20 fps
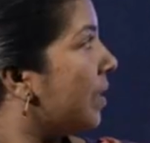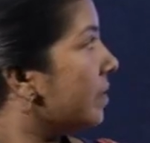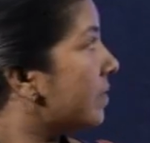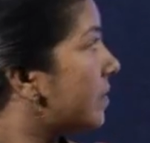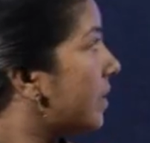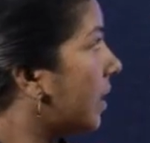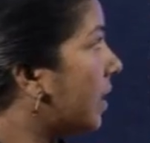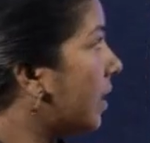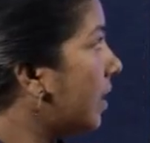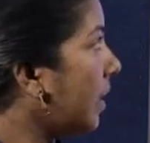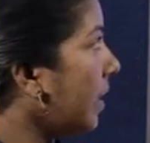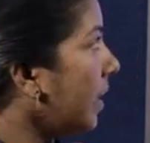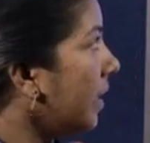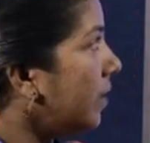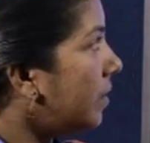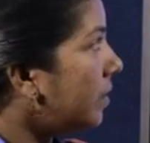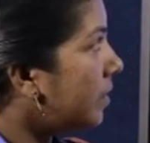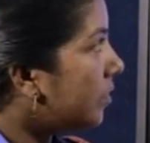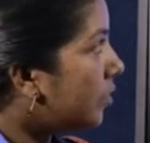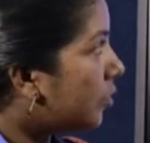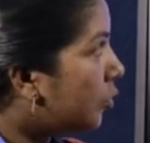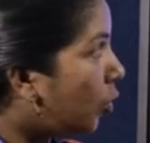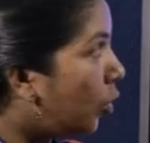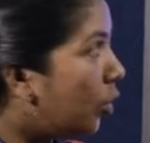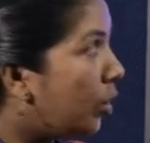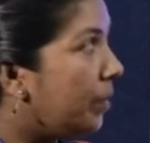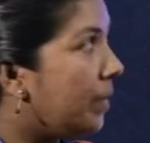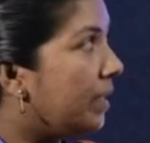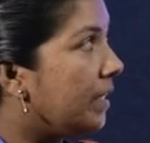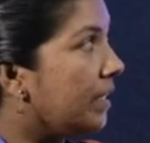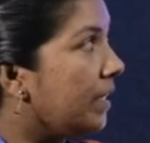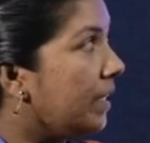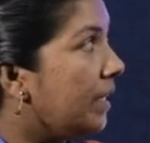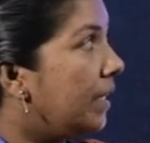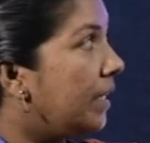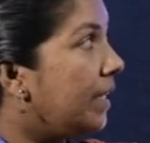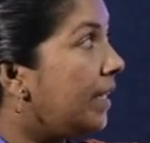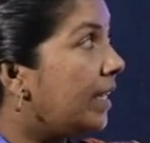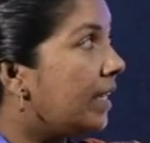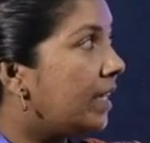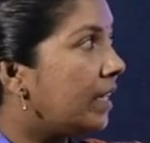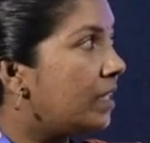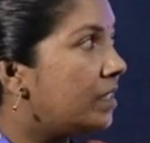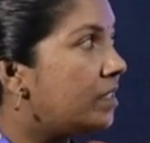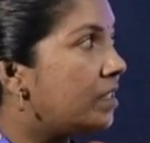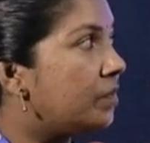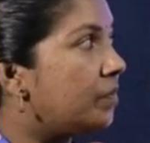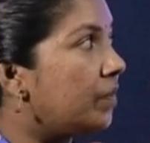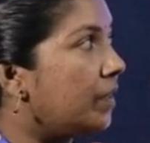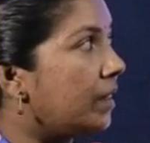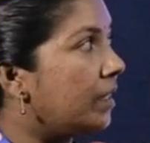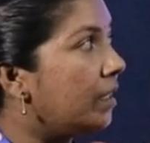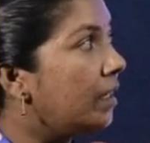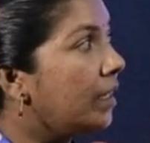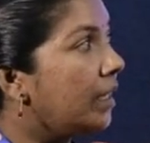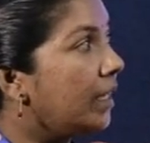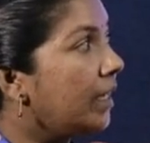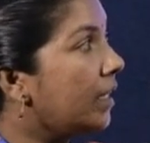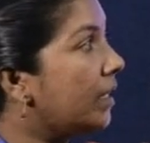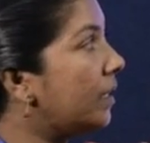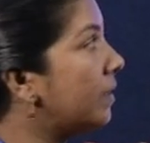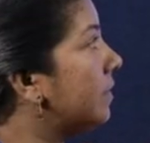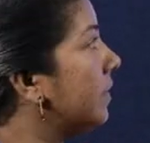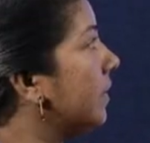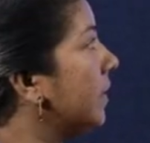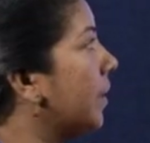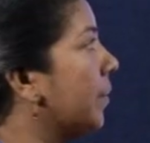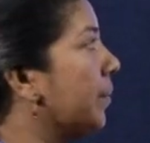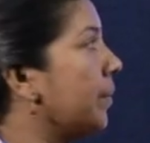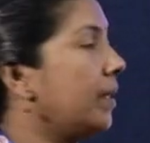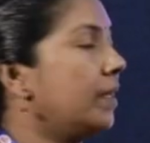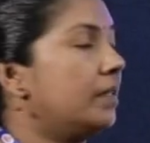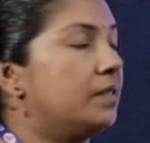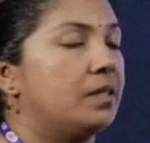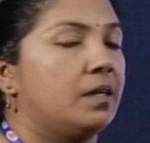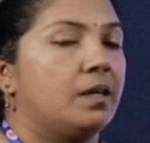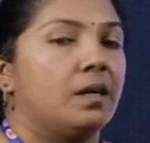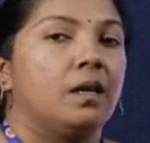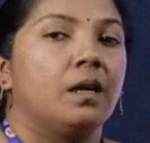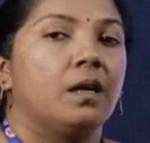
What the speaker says: Second case, solubility decreases with the increase in temperature.